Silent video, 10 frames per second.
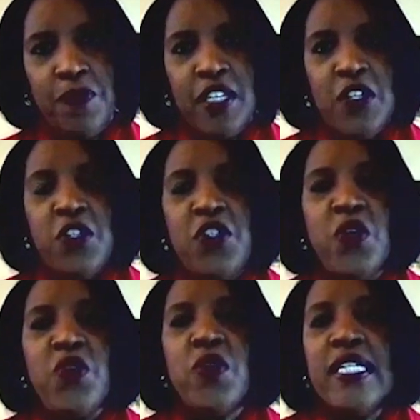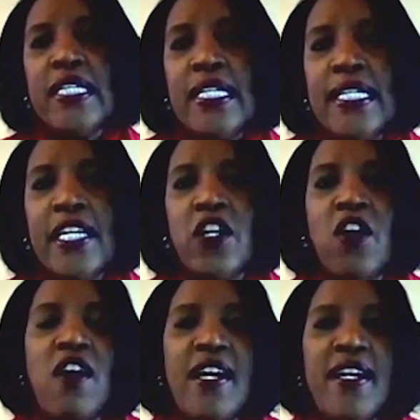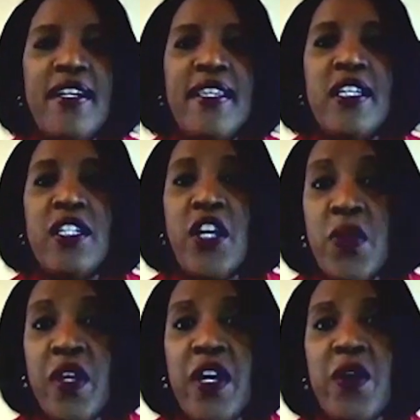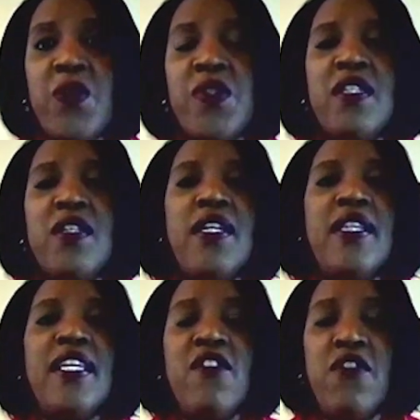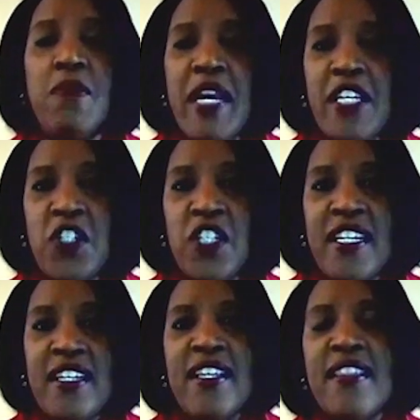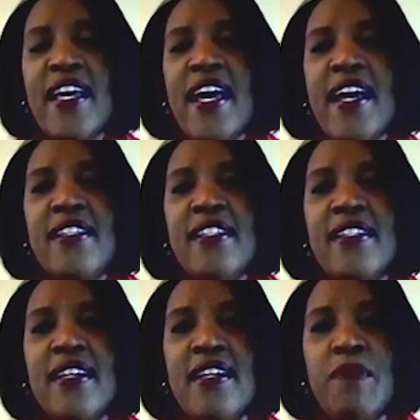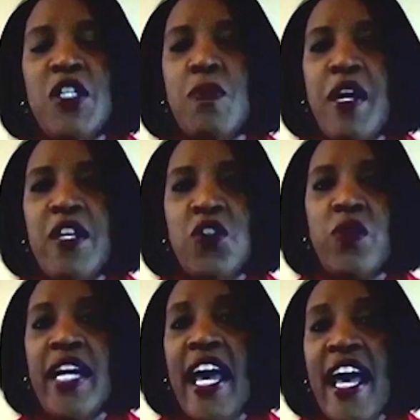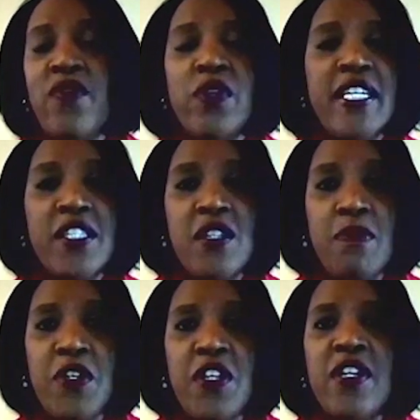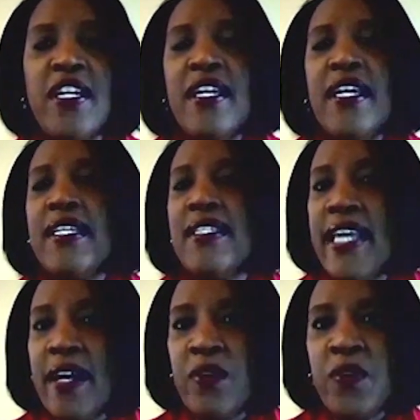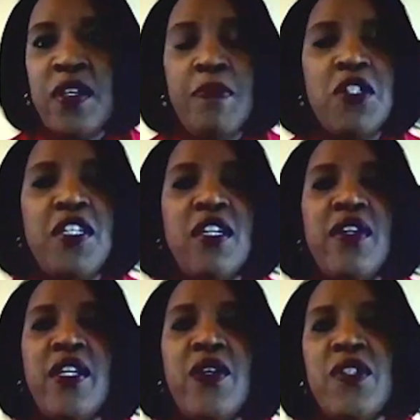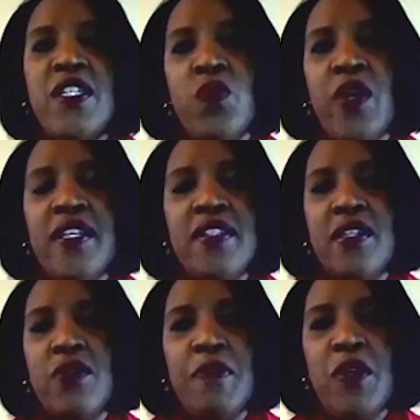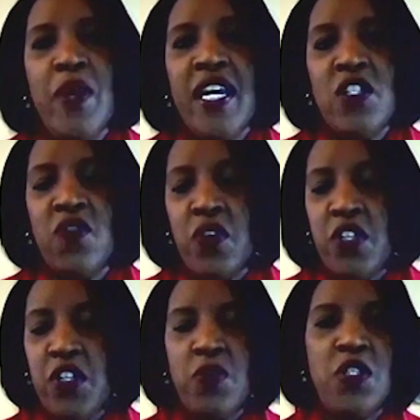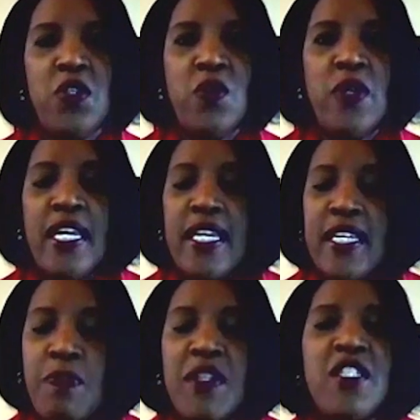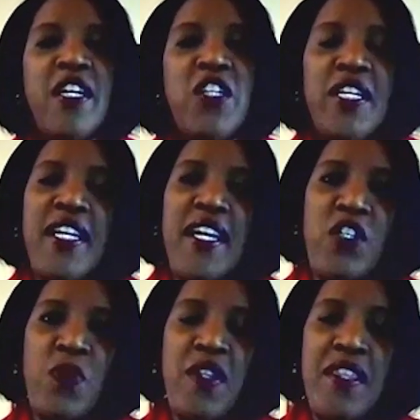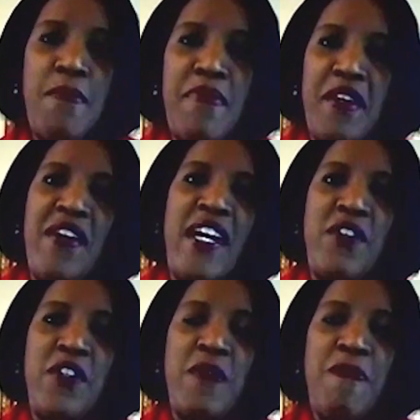So you can click on the logos and the information that a sponsor would have, or an exhibitor, and download their materials, as well as there would be ways for you to keep in touch and engage with them thereafter.